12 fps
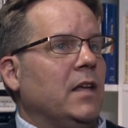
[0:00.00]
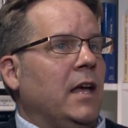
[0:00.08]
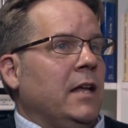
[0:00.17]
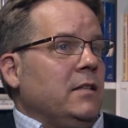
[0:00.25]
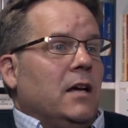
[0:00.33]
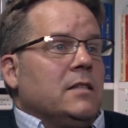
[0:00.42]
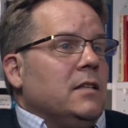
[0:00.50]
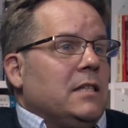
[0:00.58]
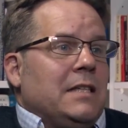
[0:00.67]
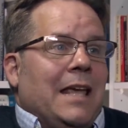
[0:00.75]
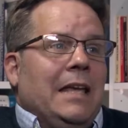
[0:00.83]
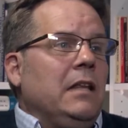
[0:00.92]
doesn't
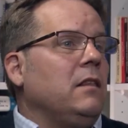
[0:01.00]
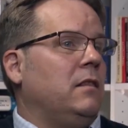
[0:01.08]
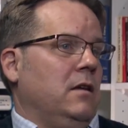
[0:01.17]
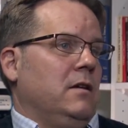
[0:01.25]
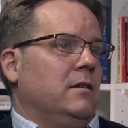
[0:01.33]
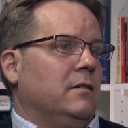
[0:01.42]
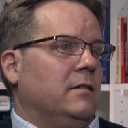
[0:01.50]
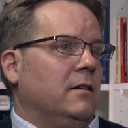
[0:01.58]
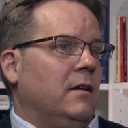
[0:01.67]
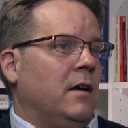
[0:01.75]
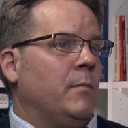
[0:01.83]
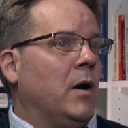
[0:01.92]
say anything
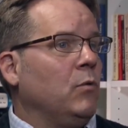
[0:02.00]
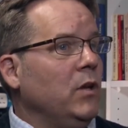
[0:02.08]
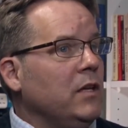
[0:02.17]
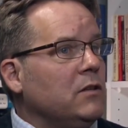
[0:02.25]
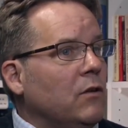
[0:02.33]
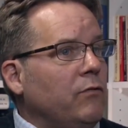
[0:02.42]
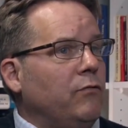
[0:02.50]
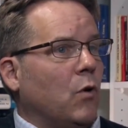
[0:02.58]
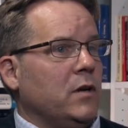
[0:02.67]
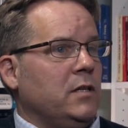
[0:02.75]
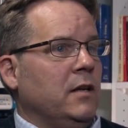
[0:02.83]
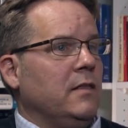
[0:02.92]
about really
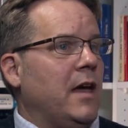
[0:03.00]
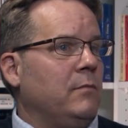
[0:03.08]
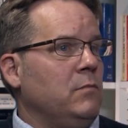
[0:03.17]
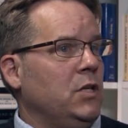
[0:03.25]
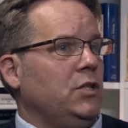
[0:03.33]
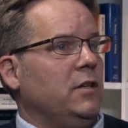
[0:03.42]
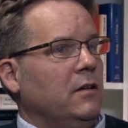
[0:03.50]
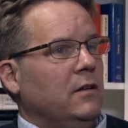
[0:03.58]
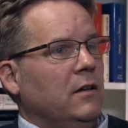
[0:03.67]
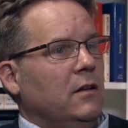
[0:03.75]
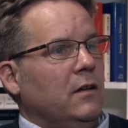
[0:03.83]
divorcing that mission